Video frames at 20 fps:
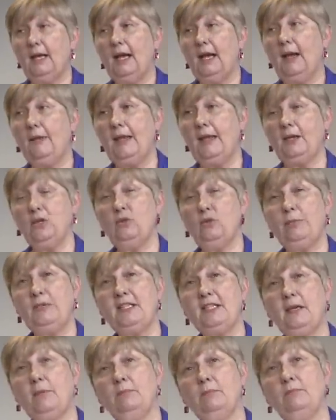And that could be
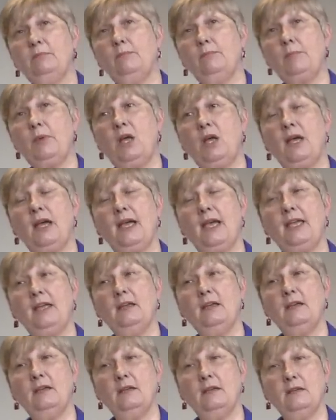done
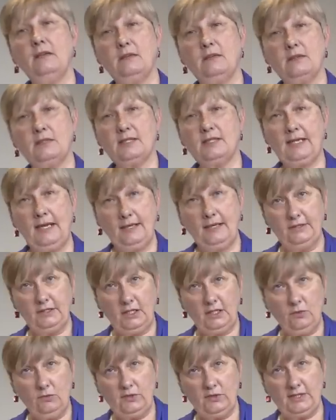by
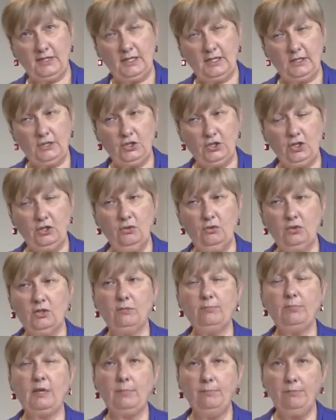standalone
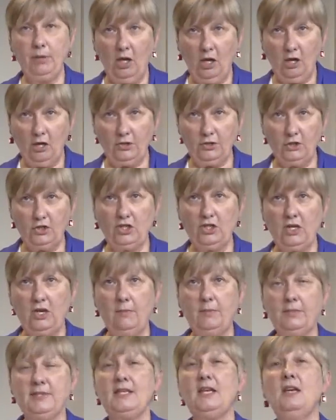CSUs, by
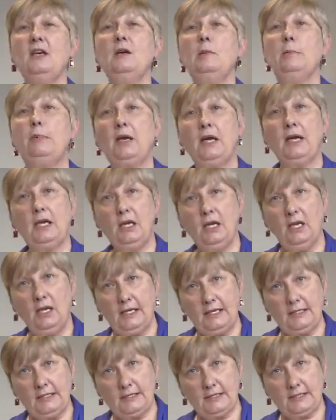partnerships, by
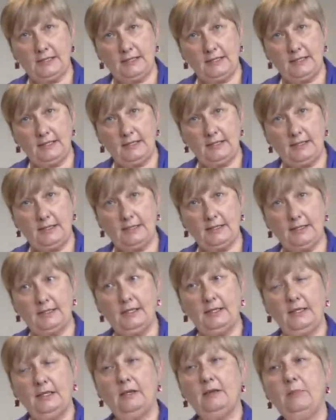
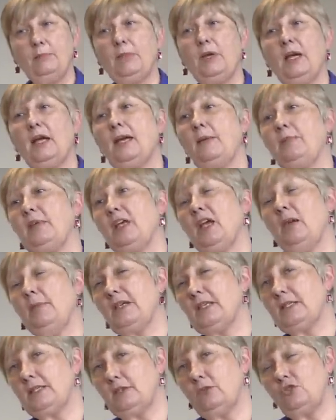alliances, by
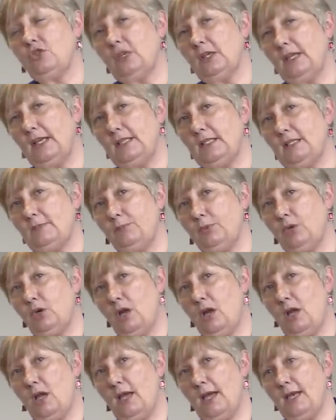becoming a social
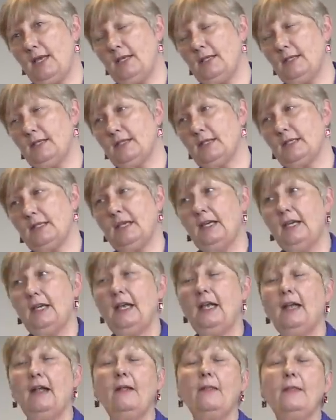enterprise.
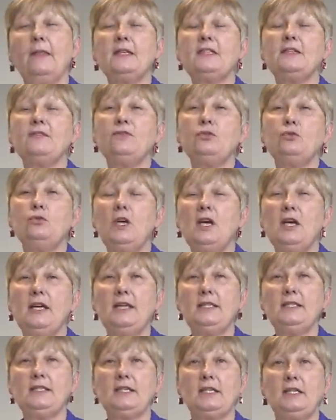There's a
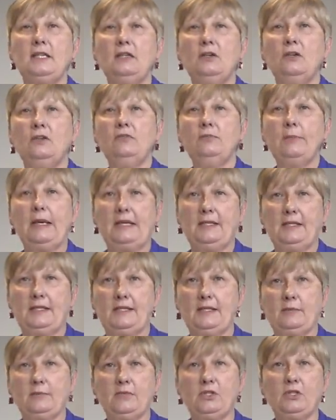variety of
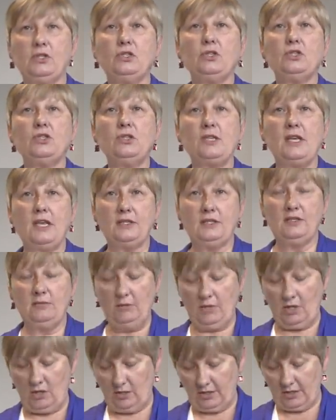mechanisms to get to
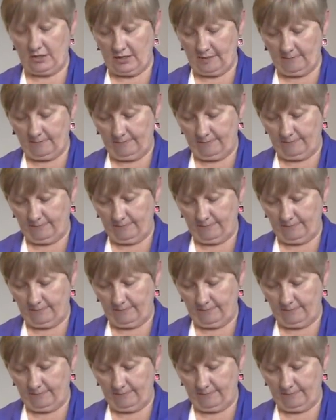market.